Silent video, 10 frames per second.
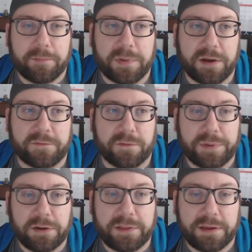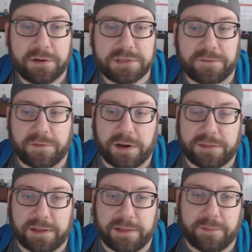But for beer leaguers, if you're
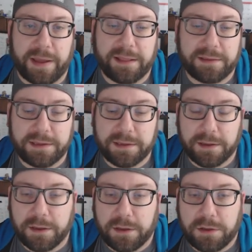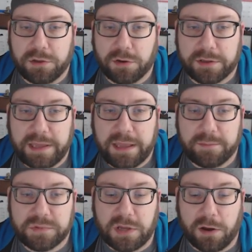anything like my league, your
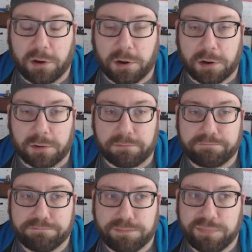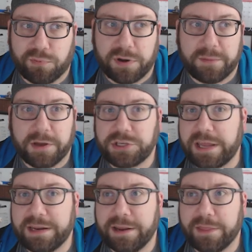games are pretty much
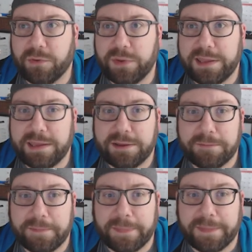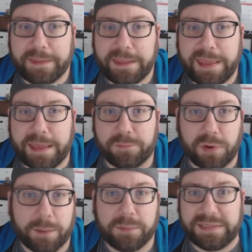any night of the week and
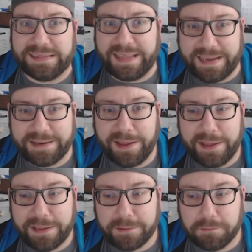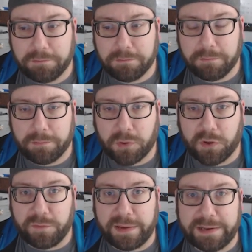probably late at night.
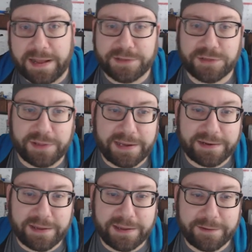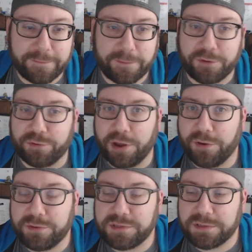Could be not so late at night. Who
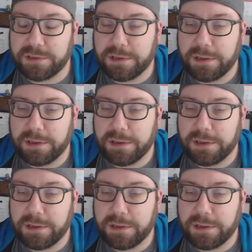knows?